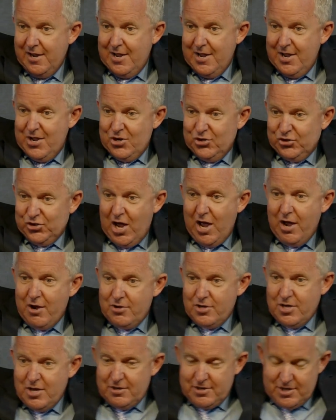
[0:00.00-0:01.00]
So
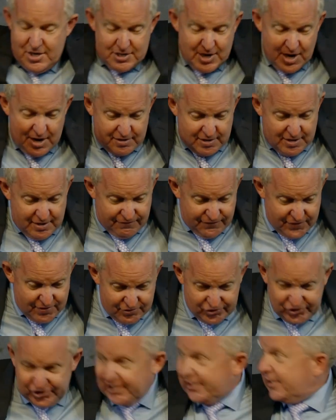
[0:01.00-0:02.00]
you know, if
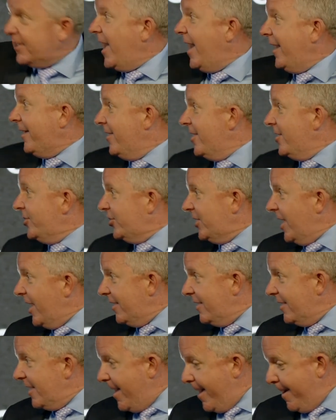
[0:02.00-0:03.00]
you sit like this
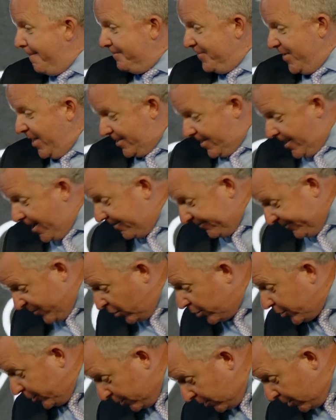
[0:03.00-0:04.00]
and you know, if
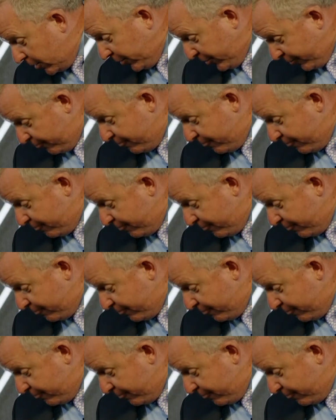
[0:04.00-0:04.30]
you could look